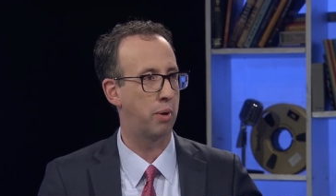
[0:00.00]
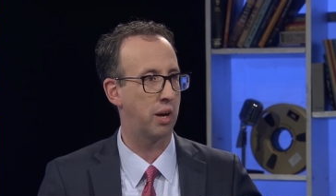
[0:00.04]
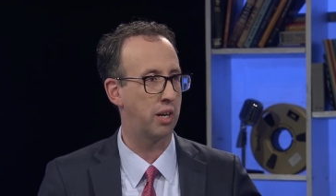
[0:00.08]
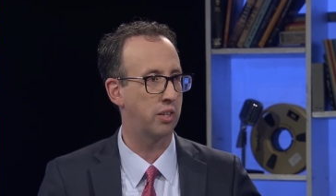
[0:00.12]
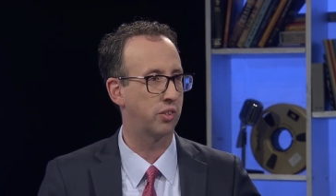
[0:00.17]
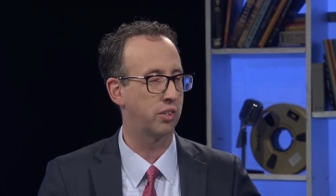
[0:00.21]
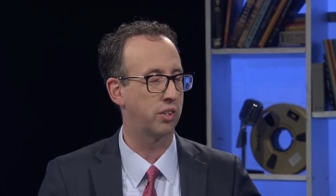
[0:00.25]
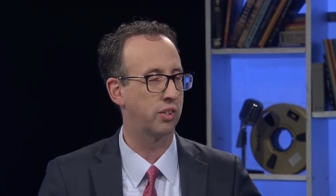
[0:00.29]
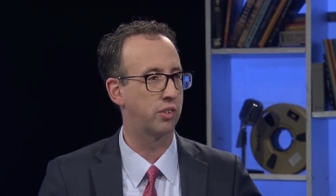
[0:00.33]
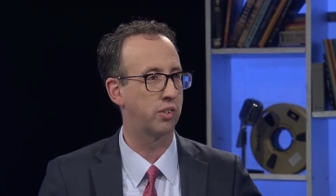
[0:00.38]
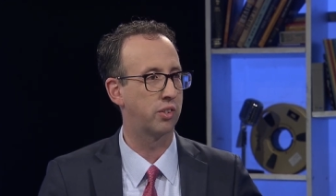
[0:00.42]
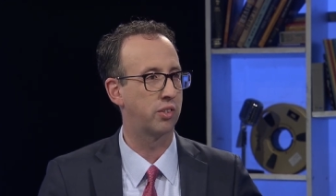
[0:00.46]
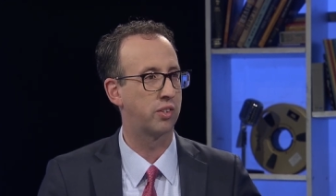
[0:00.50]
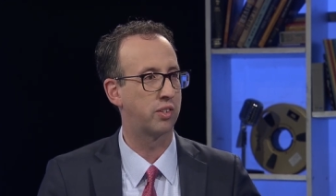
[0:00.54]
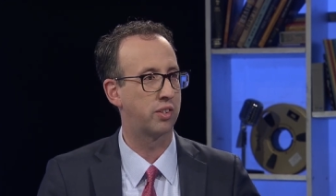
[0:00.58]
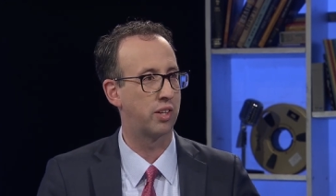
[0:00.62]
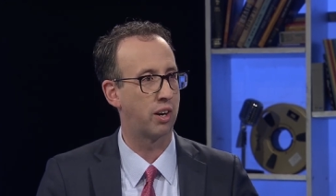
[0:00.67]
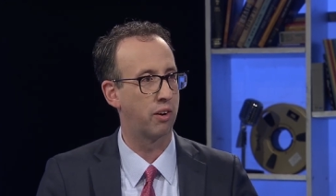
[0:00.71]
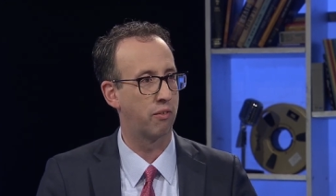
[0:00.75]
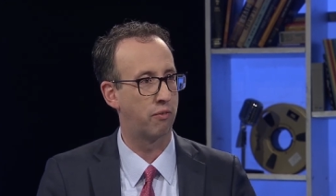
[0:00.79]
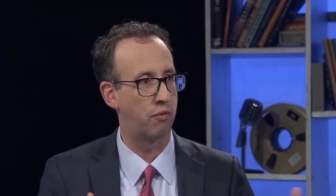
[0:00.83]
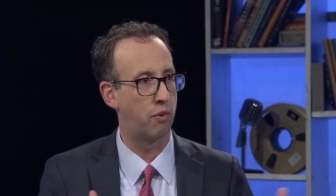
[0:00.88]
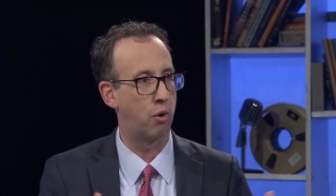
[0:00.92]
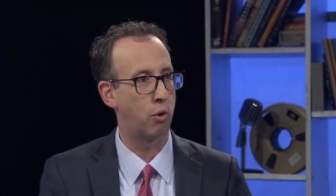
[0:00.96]
peasants
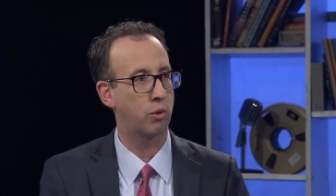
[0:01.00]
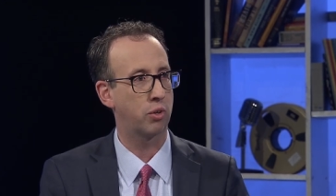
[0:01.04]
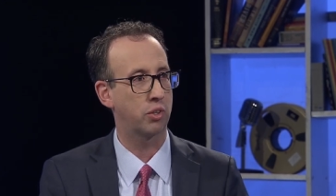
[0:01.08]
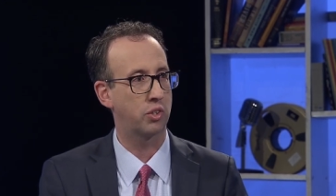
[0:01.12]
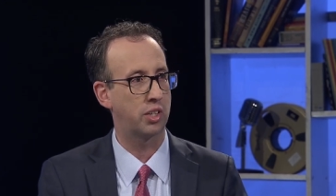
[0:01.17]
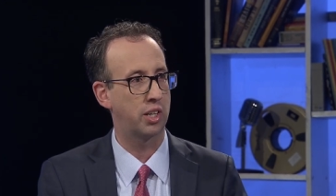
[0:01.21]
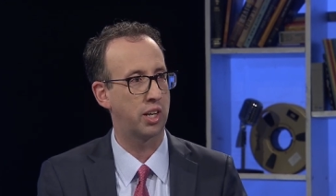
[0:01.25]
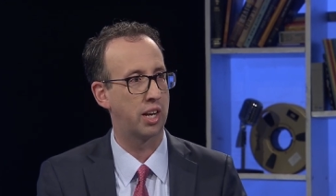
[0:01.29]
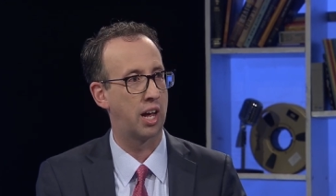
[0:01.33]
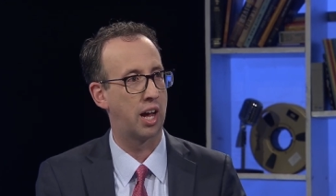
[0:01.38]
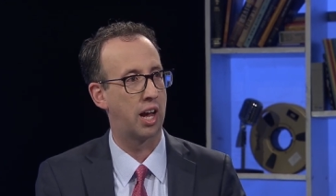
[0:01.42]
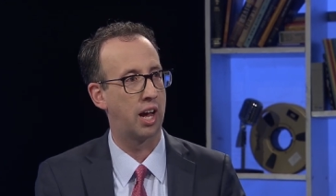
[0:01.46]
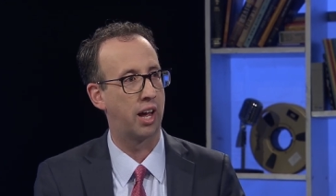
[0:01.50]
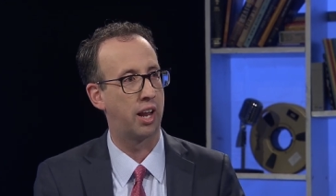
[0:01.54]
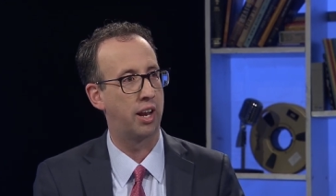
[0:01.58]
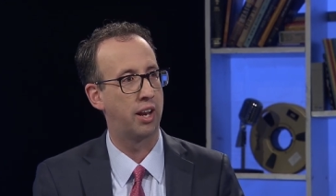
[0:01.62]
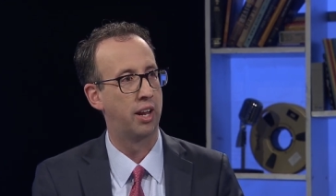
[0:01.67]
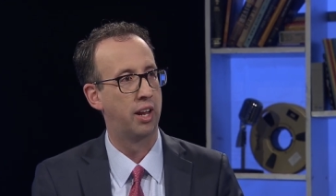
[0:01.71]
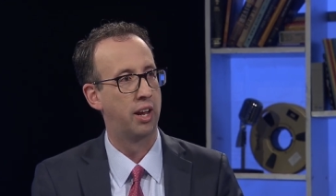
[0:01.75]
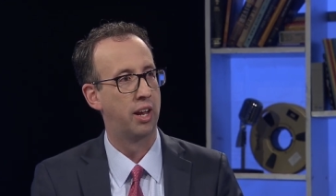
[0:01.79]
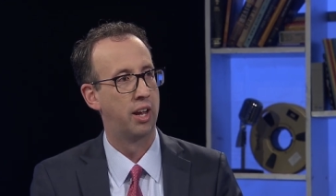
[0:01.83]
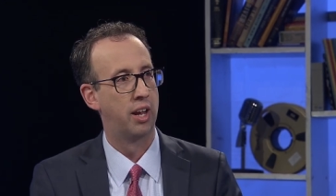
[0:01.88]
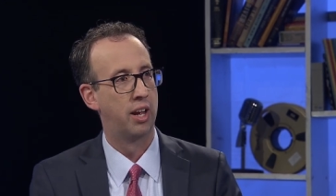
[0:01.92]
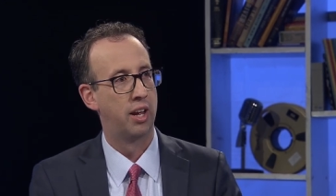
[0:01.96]
instead of focusing on
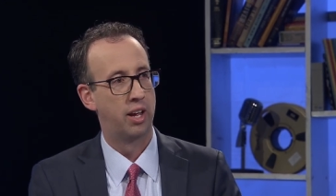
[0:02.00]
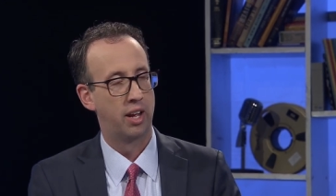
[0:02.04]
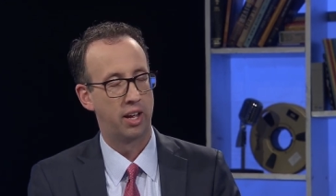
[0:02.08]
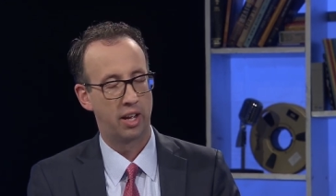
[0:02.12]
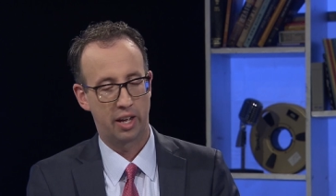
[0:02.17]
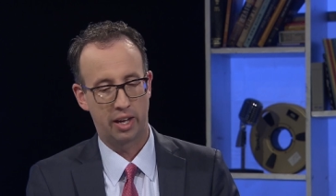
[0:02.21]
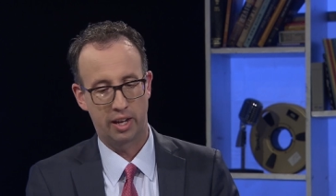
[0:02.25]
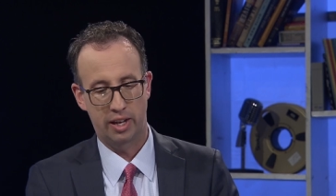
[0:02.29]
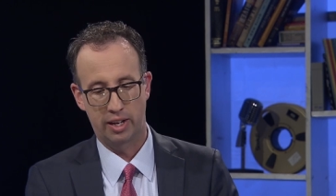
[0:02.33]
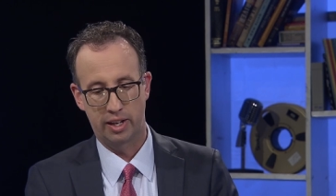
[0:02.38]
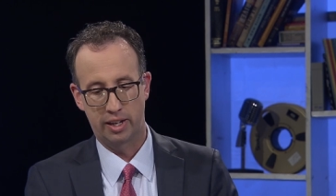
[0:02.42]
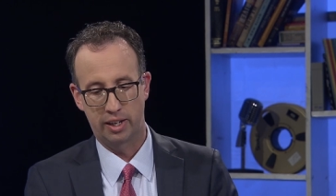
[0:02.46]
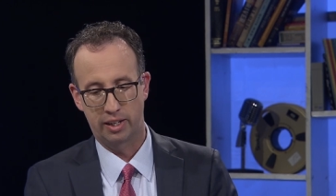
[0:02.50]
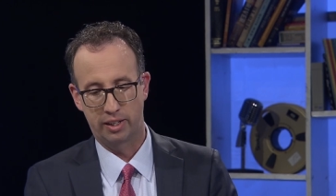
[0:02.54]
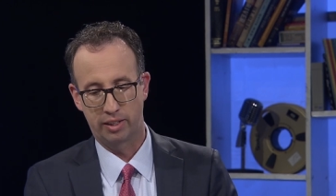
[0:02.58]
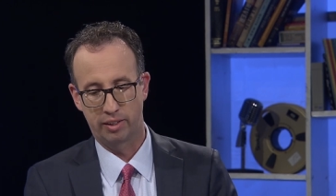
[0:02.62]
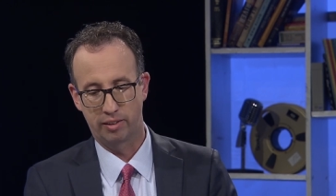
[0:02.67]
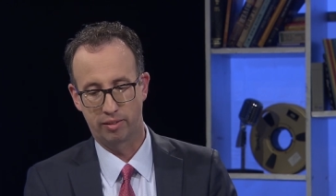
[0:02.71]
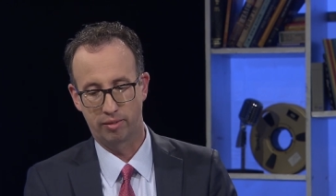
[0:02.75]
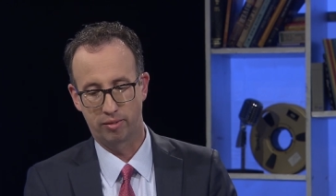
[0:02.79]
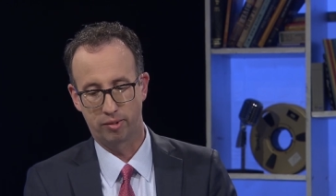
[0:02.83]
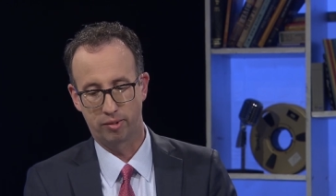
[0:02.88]
uh,